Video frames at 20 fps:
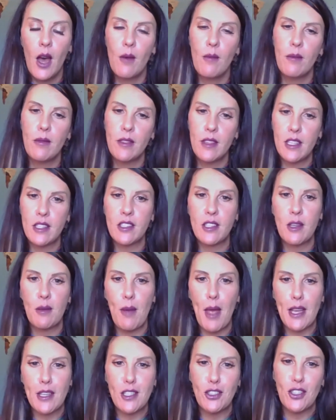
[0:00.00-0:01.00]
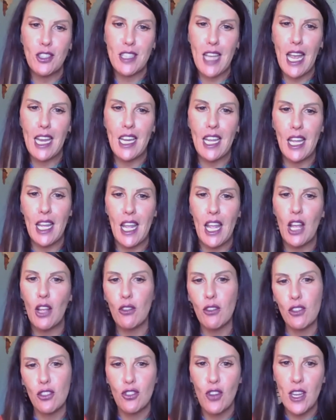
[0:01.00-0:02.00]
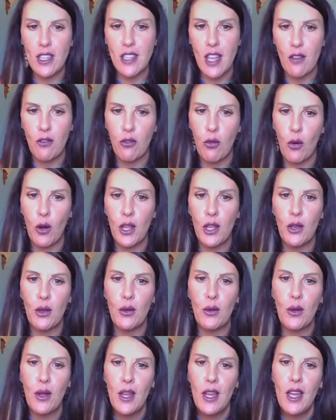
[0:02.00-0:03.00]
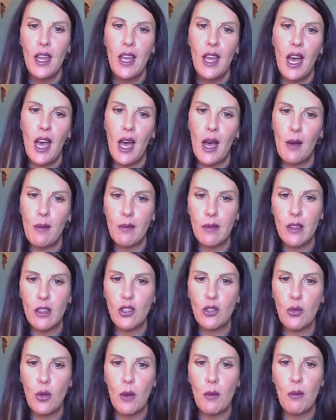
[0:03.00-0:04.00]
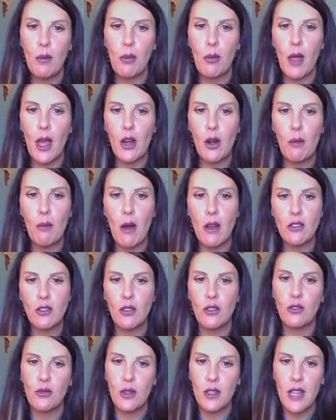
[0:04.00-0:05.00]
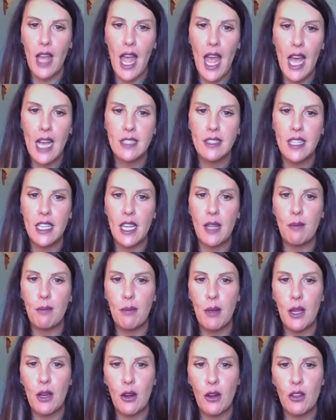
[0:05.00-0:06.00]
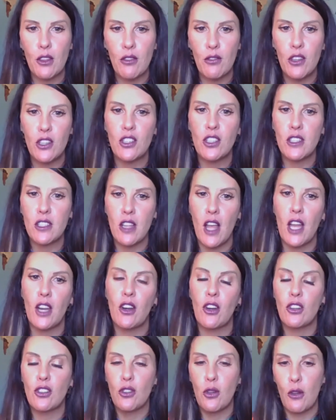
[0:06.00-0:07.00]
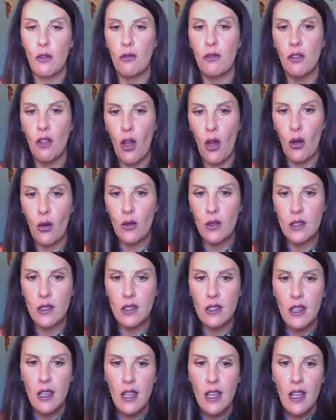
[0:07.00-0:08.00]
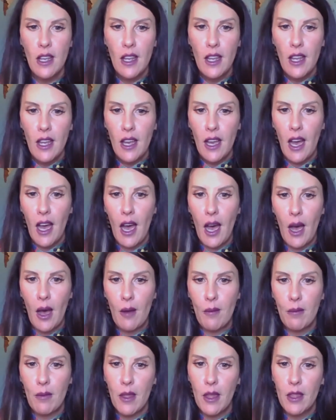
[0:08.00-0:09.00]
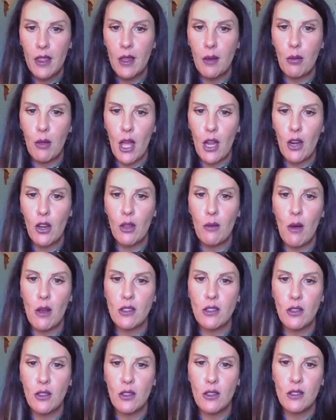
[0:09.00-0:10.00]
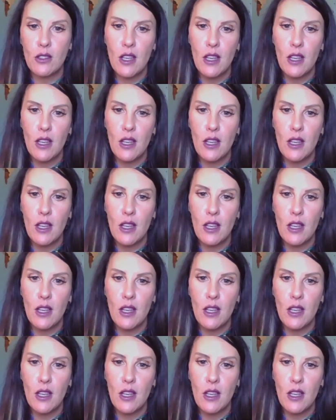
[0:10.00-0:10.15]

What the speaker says: This schematic just kind of illustrates that for you. The swim bladder muscles relax, they get bigger, the fish is lighter, so it floats. The bladder and the muscles